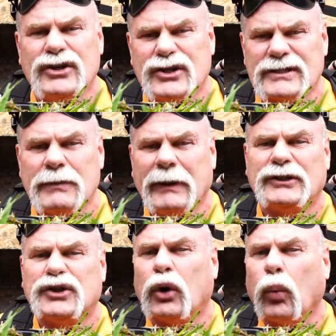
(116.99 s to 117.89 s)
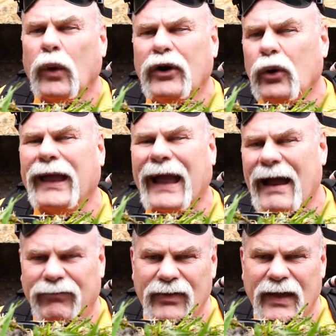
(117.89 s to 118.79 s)
just to make sure we're doing
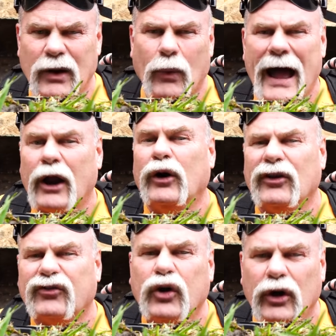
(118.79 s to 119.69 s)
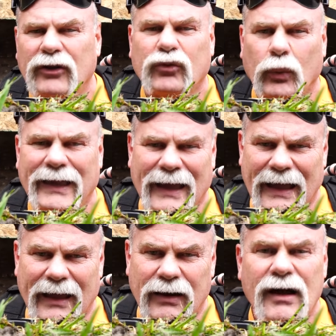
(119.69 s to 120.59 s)
everything right or as good as we
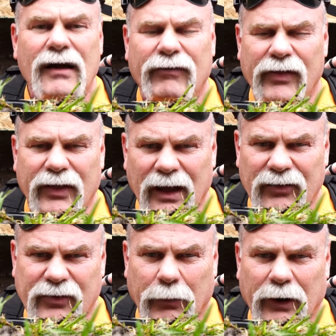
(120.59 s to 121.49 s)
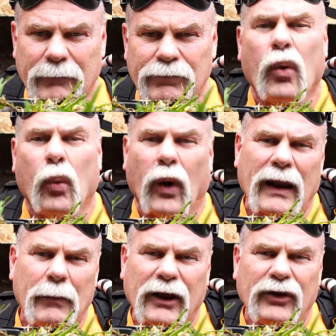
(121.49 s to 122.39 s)
can for the customer. What
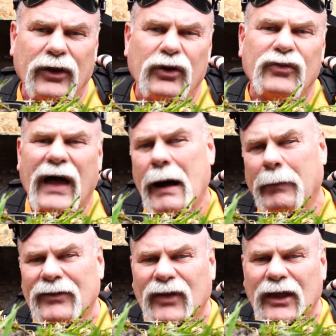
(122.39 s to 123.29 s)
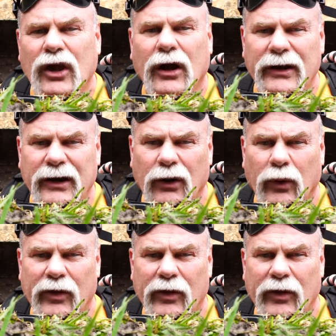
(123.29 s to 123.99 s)
I'm gonna do is I'm gonna take y'all in here